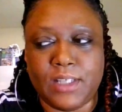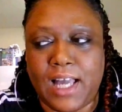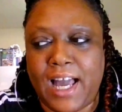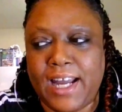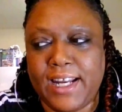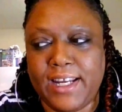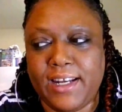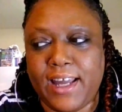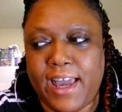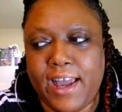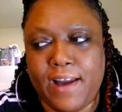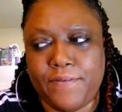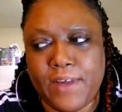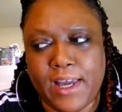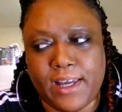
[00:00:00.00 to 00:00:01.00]
I didn't
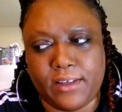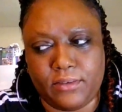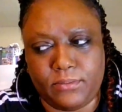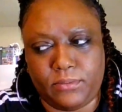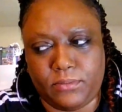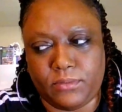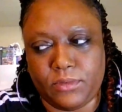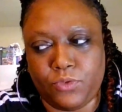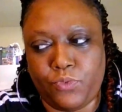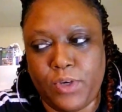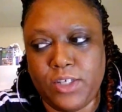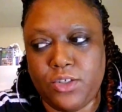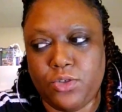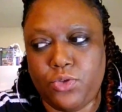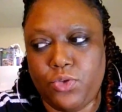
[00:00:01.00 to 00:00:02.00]
have that
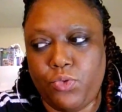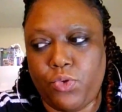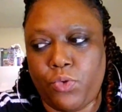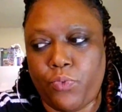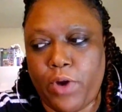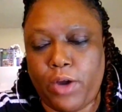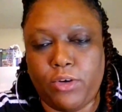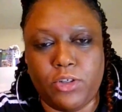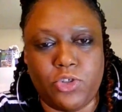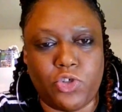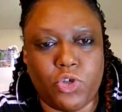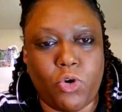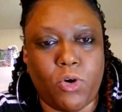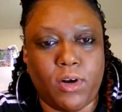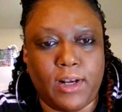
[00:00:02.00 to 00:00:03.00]
residue around the
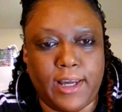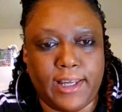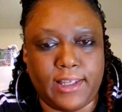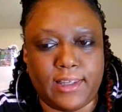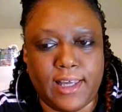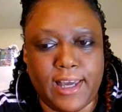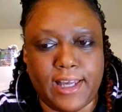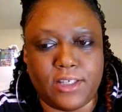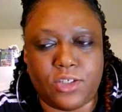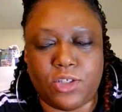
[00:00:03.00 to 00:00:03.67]
jar like that.